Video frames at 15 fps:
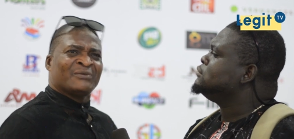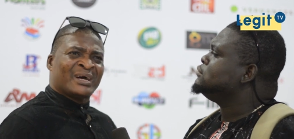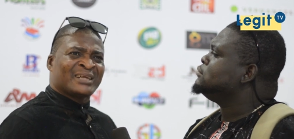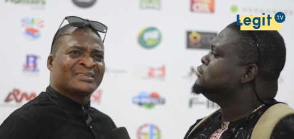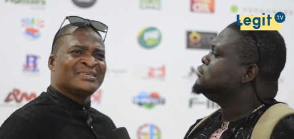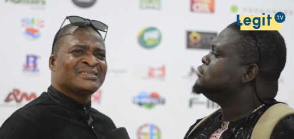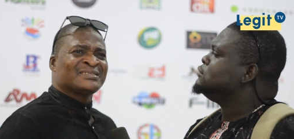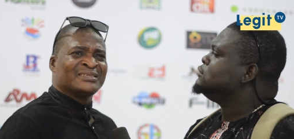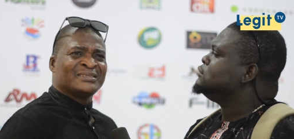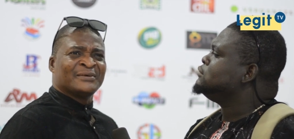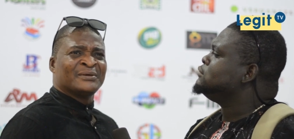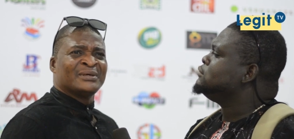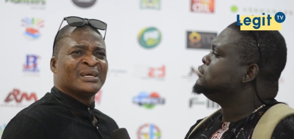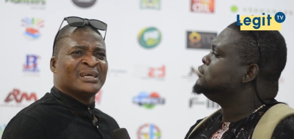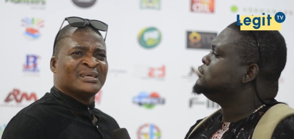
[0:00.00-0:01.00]
Speaker 1: at least in
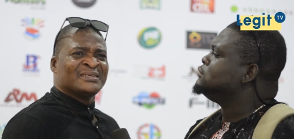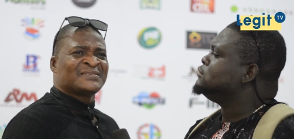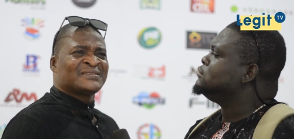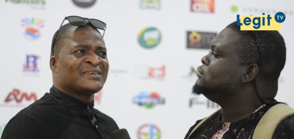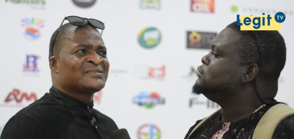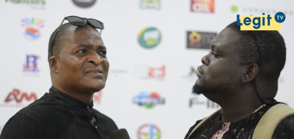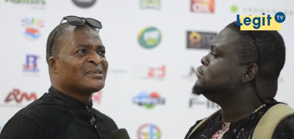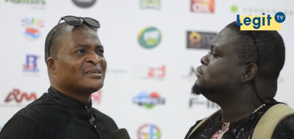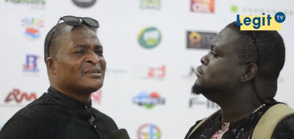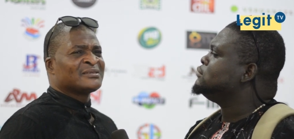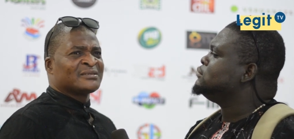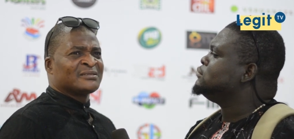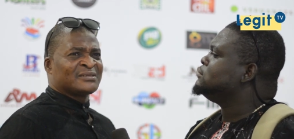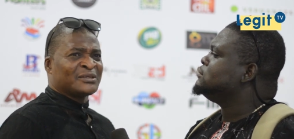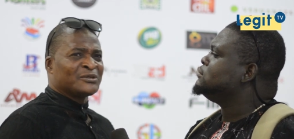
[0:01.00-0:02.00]
the the six
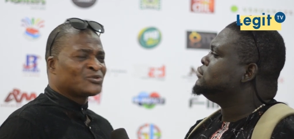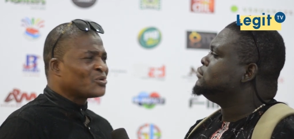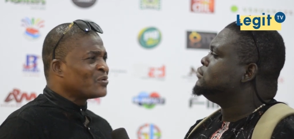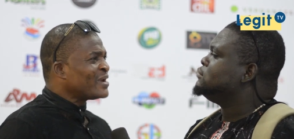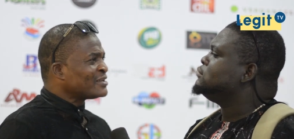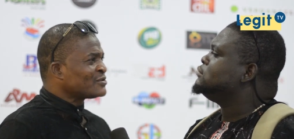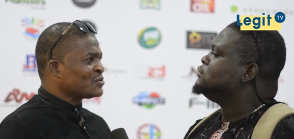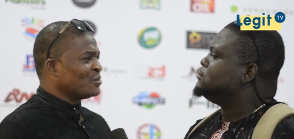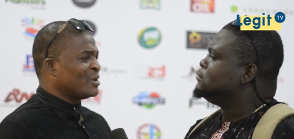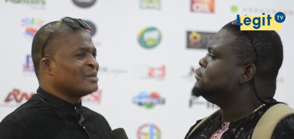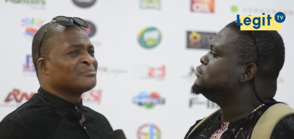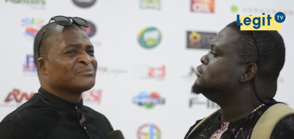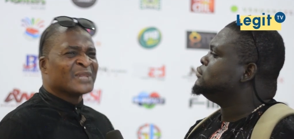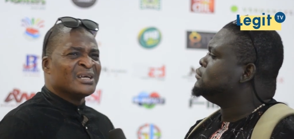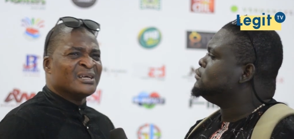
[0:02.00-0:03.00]
senatorial
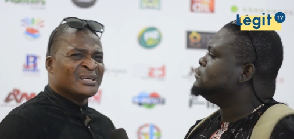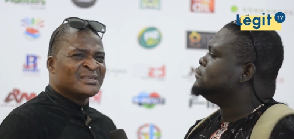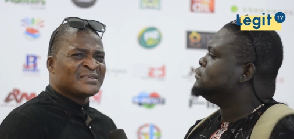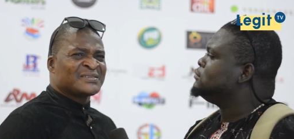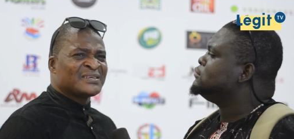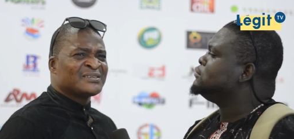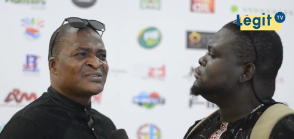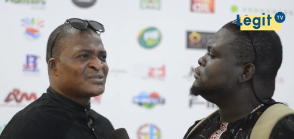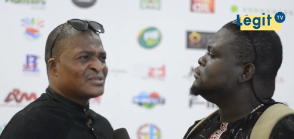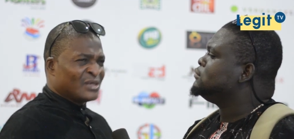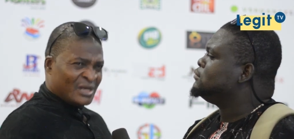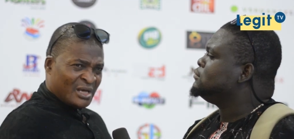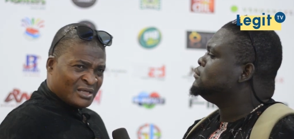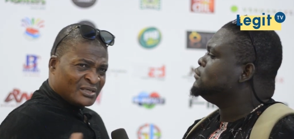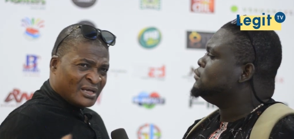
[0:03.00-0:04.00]
zones, in the six
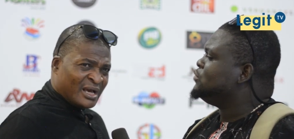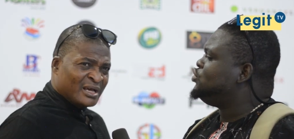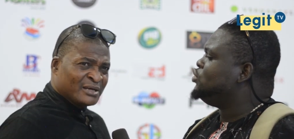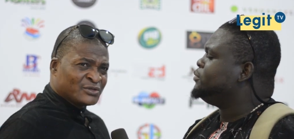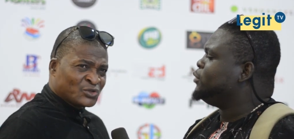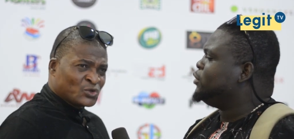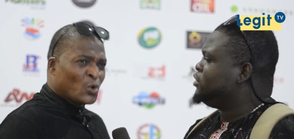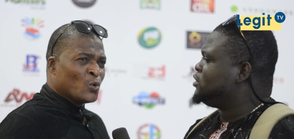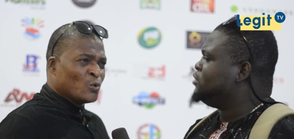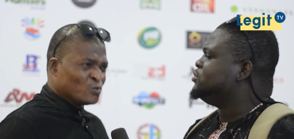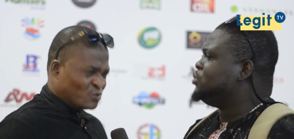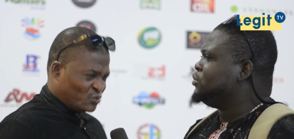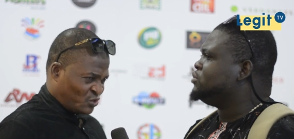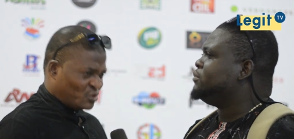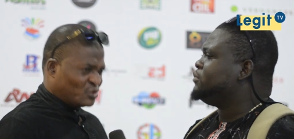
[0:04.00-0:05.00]
uh,
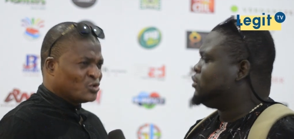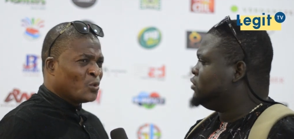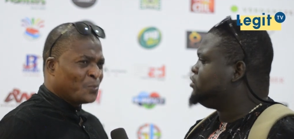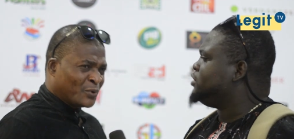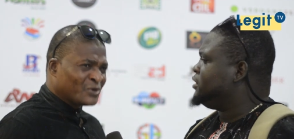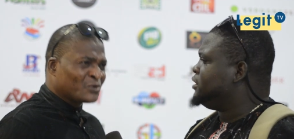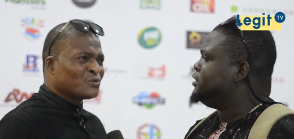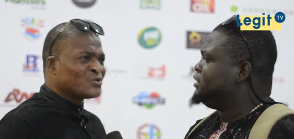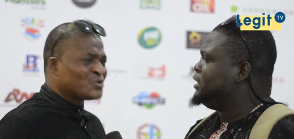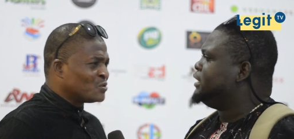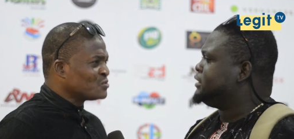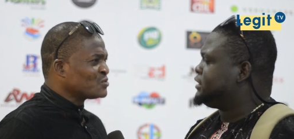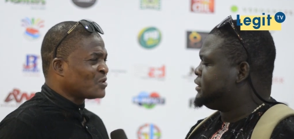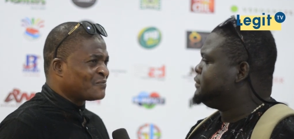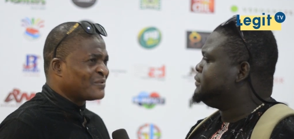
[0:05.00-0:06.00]
zones, geopolitical yes.
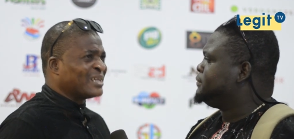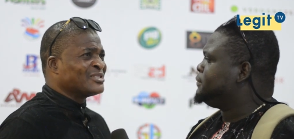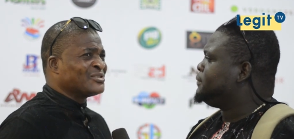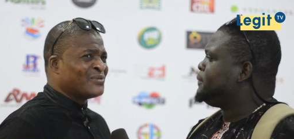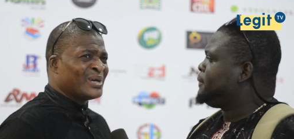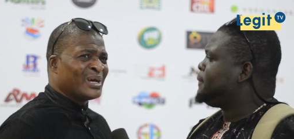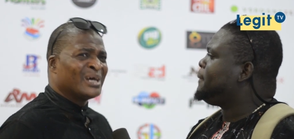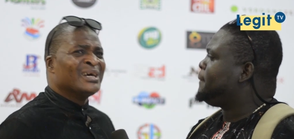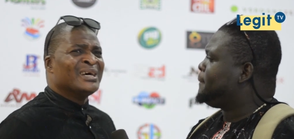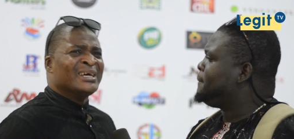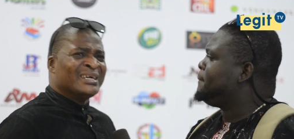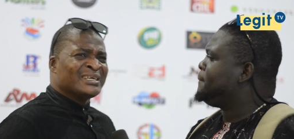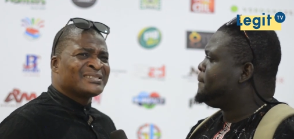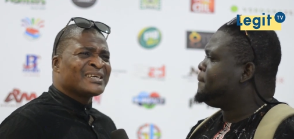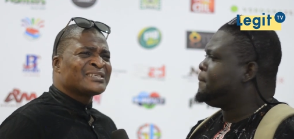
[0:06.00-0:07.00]
zones of Nigeria,
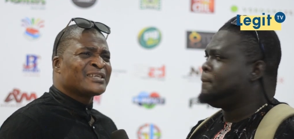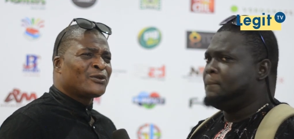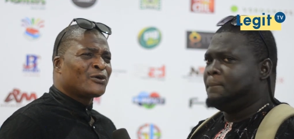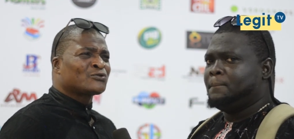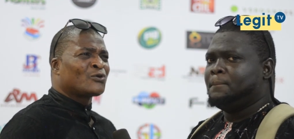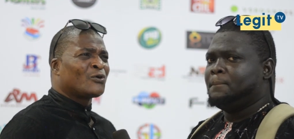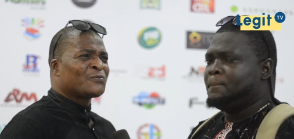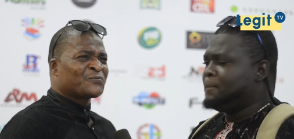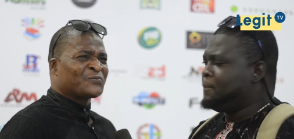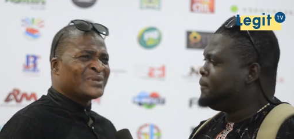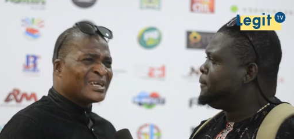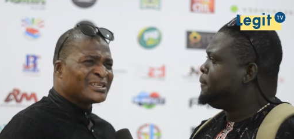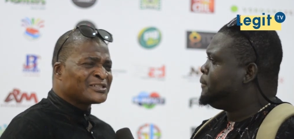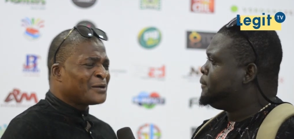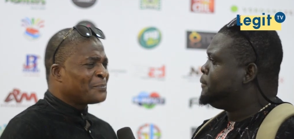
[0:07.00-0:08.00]
it takes a lot of
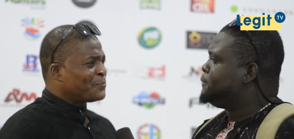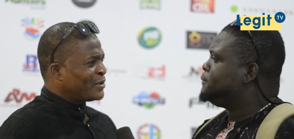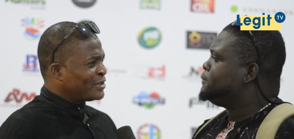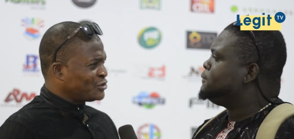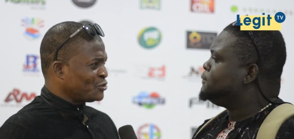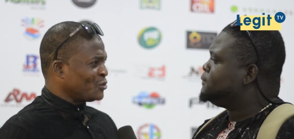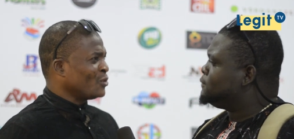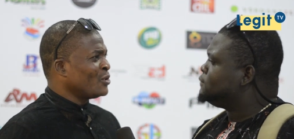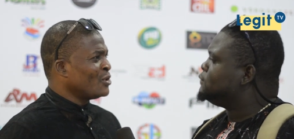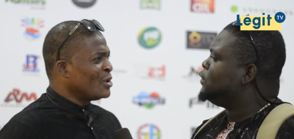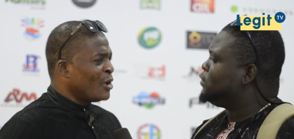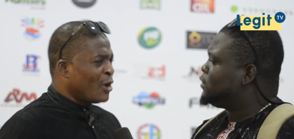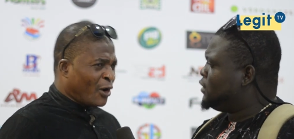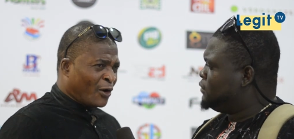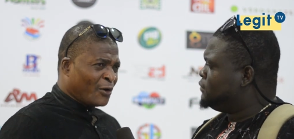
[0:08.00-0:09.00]
financial pressure
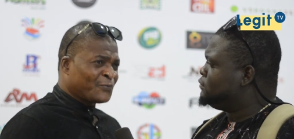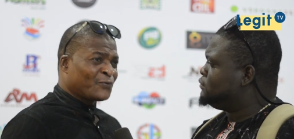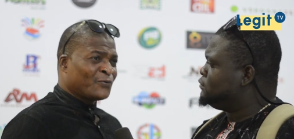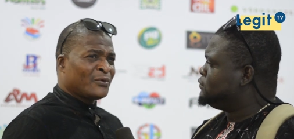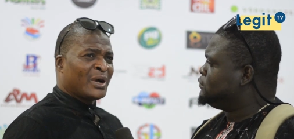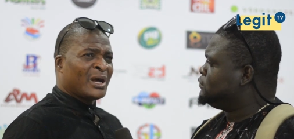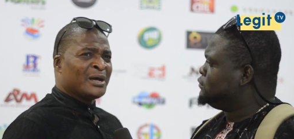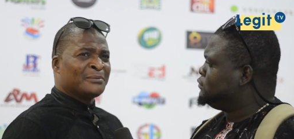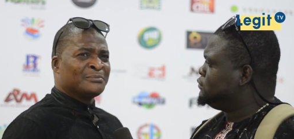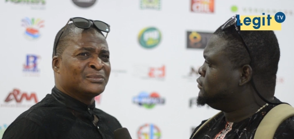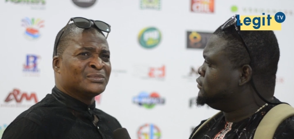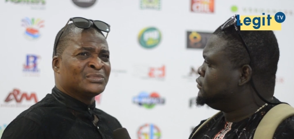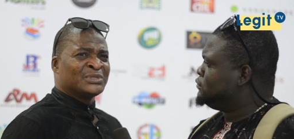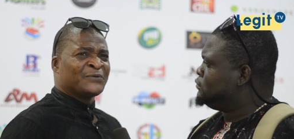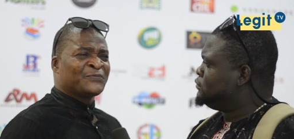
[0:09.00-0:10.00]
okay. of um,
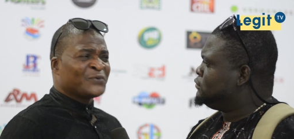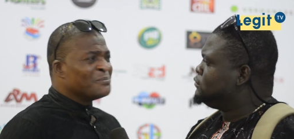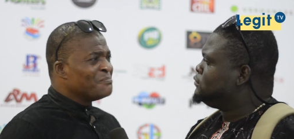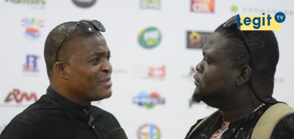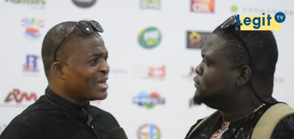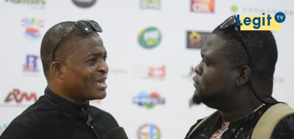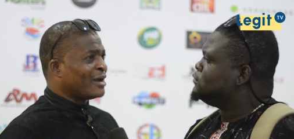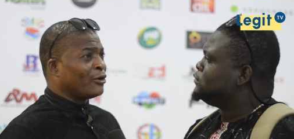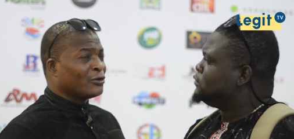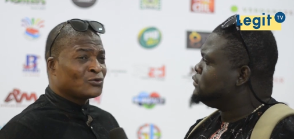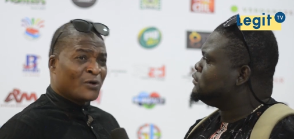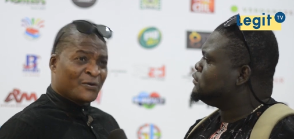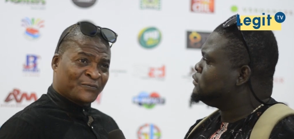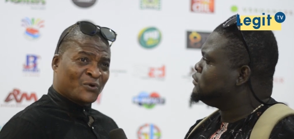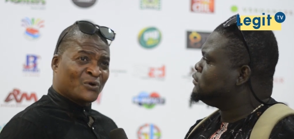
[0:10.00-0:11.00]
the filmmaker.
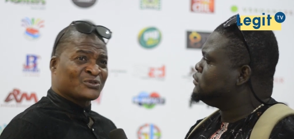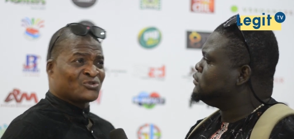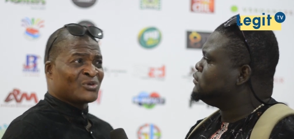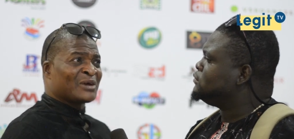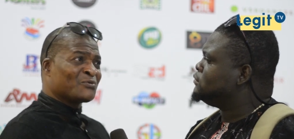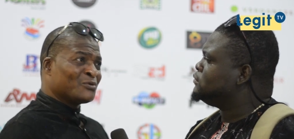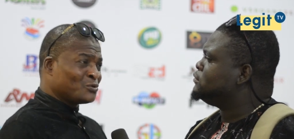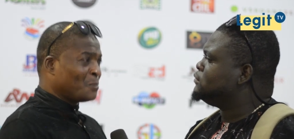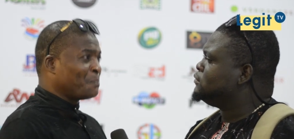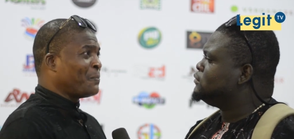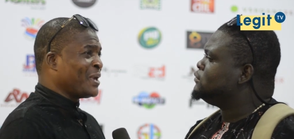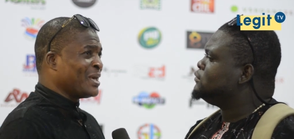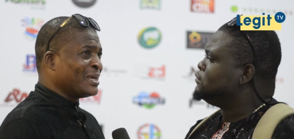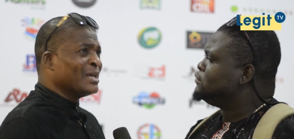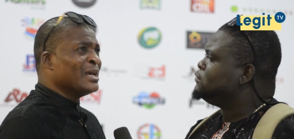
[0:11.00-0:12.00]
Although, of course, we are going to
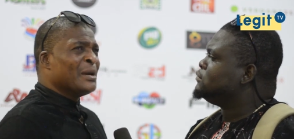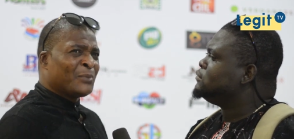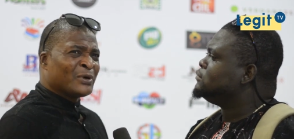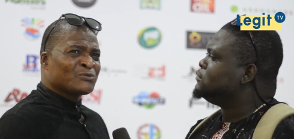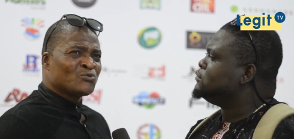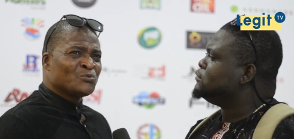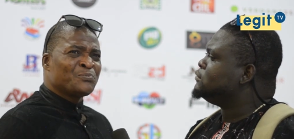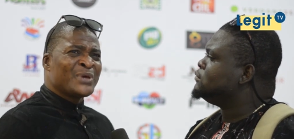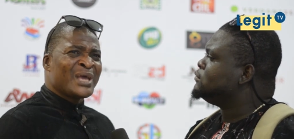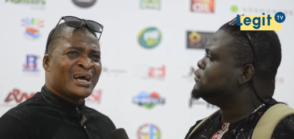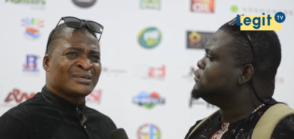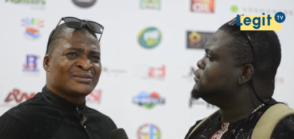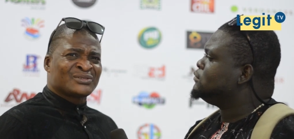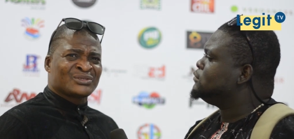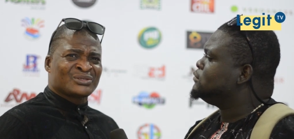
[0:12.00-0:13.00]
pay, but it won't be
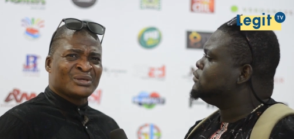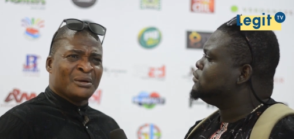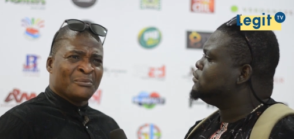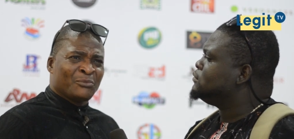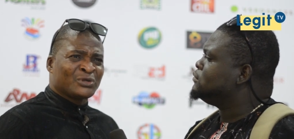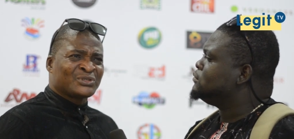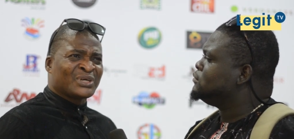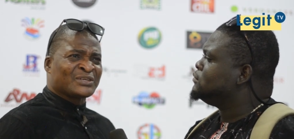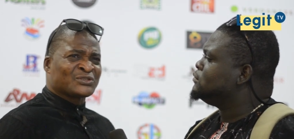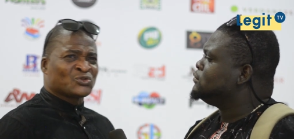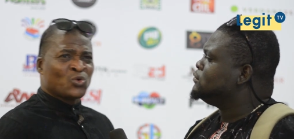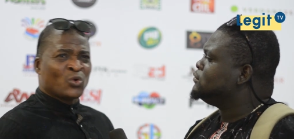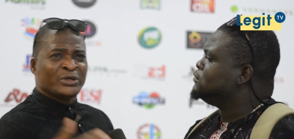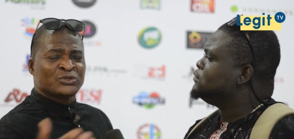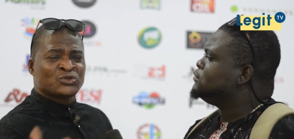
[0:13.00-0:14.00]
as much as
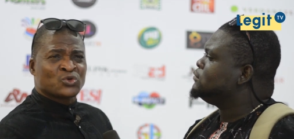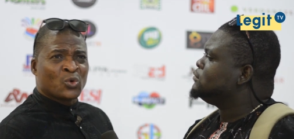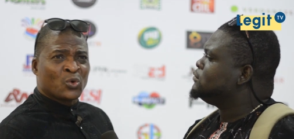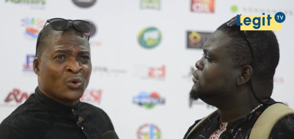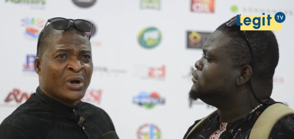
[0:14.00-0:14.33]
going to